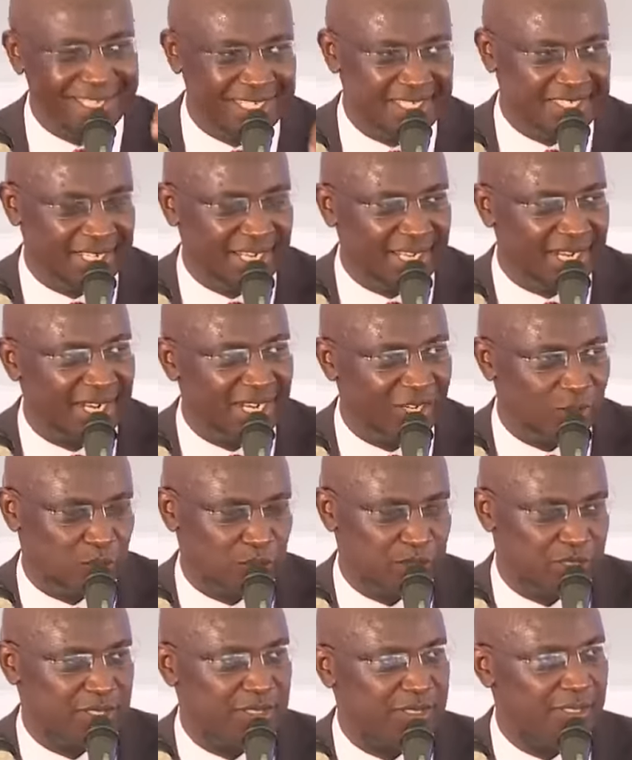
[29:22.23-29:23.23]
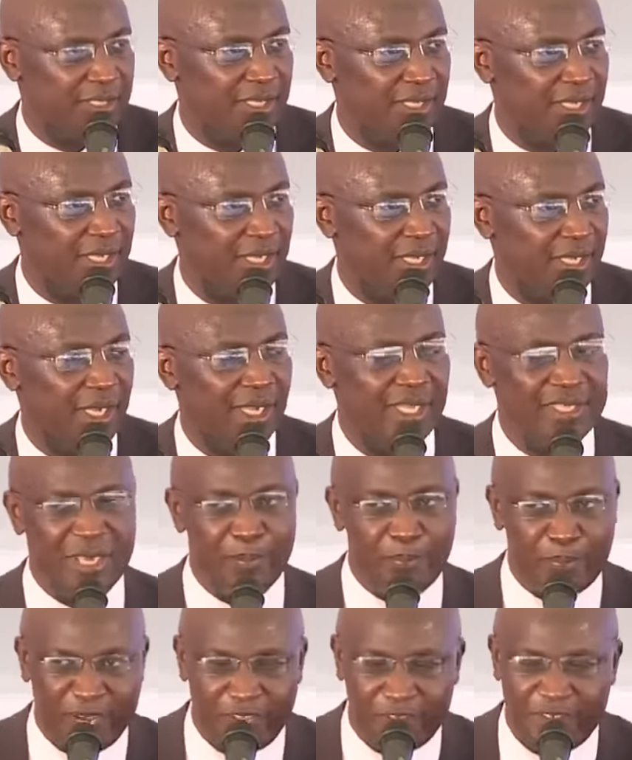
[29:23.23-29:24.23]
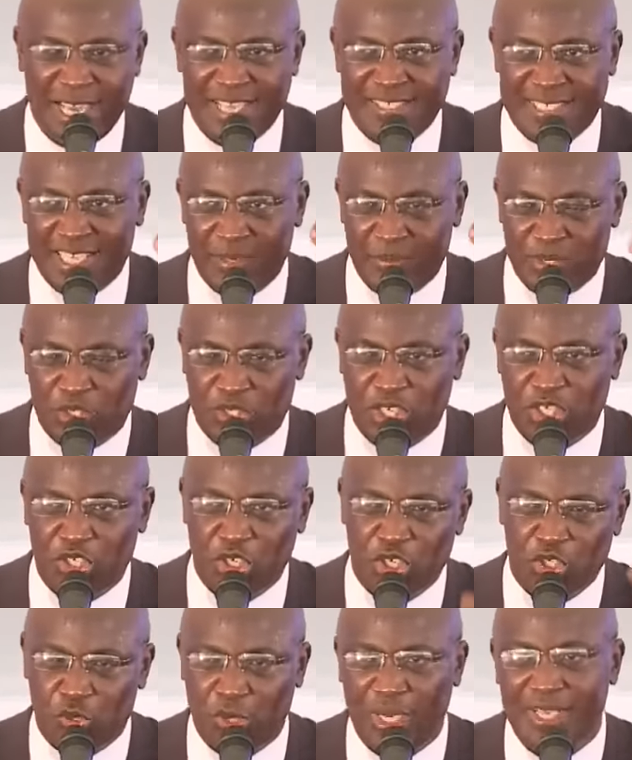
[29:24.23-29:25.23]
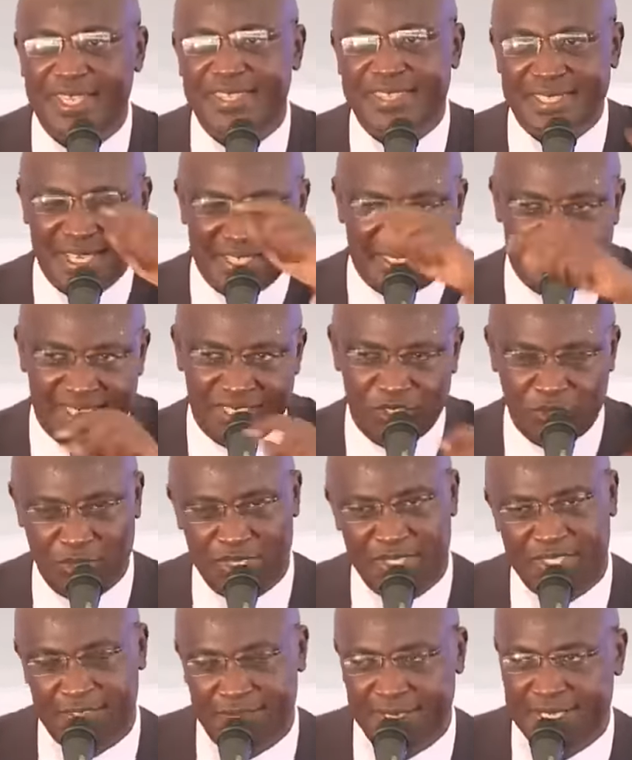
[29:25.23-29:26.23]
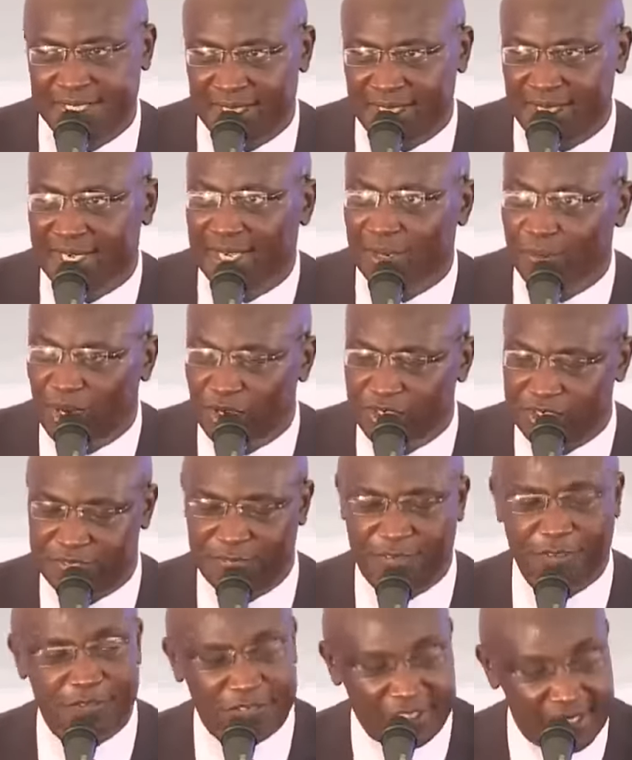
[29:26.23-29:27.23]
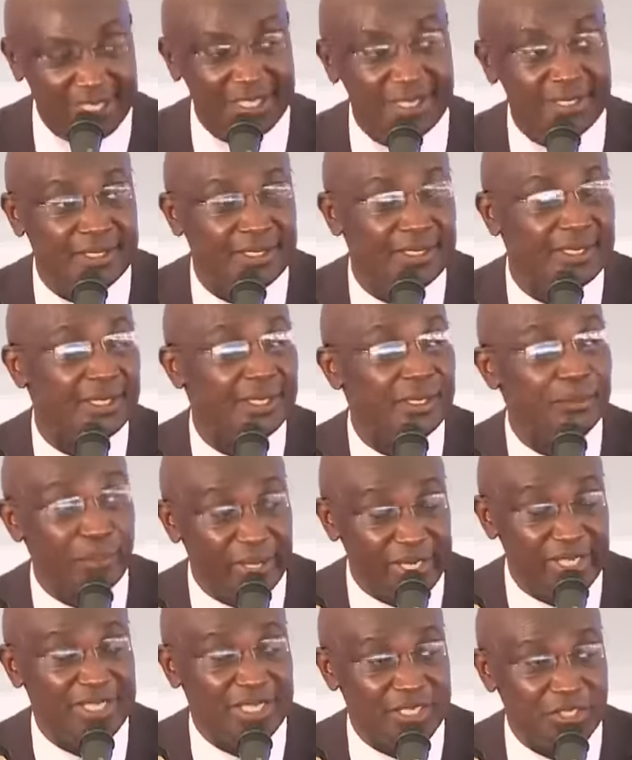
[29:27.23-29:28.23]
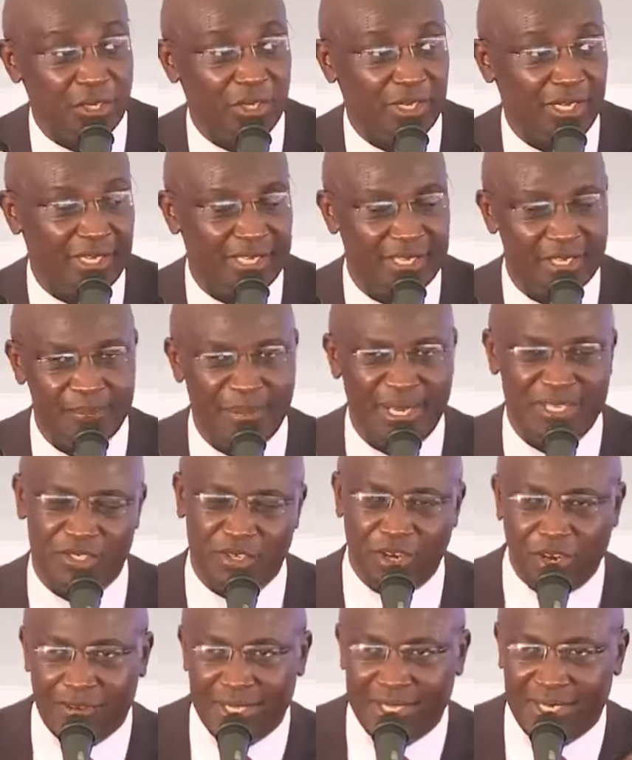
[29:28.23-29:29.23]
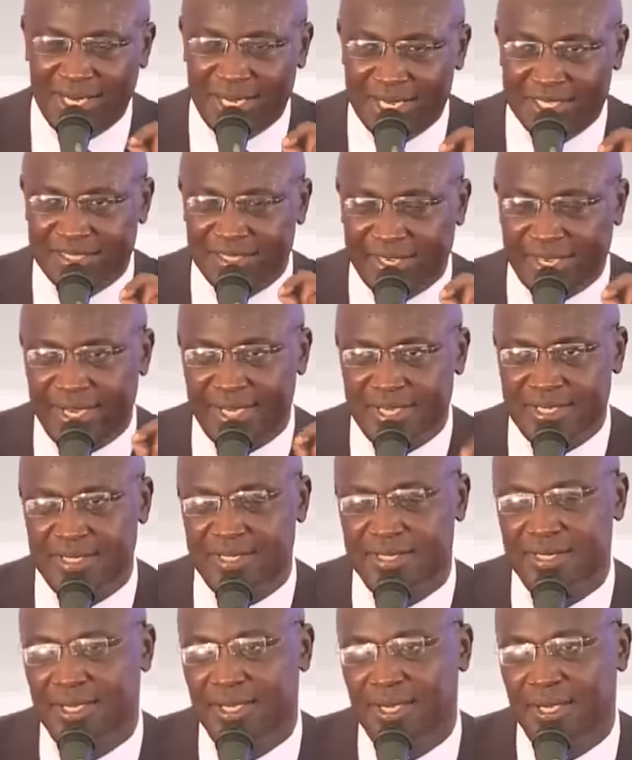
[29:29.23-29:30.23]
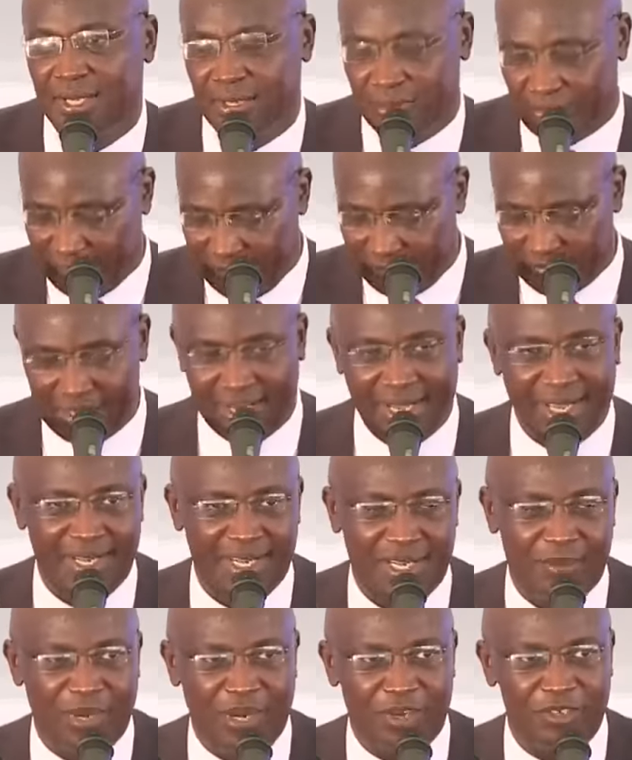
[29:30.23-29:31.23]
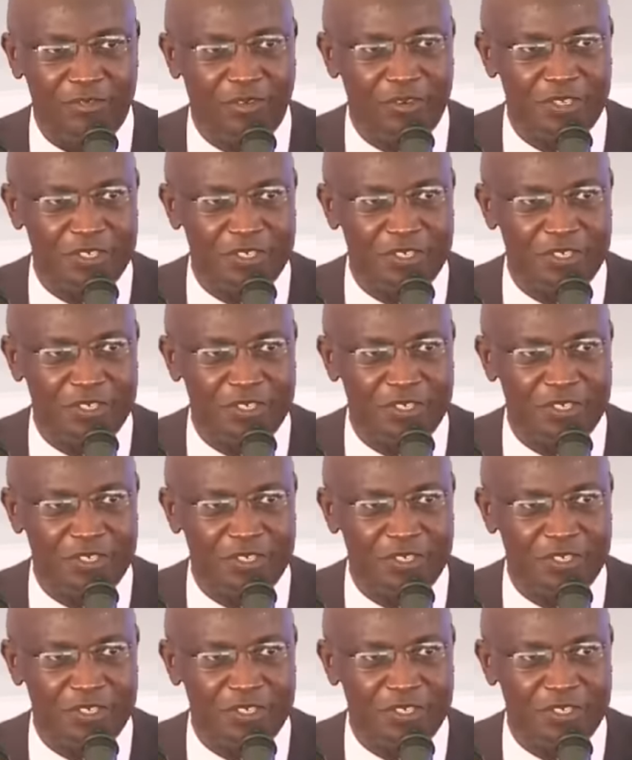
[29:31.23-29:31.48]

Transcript: in the entire county. The previous administration, 2013-2017, about 15 bridges only. But over the last 3 years, we have done about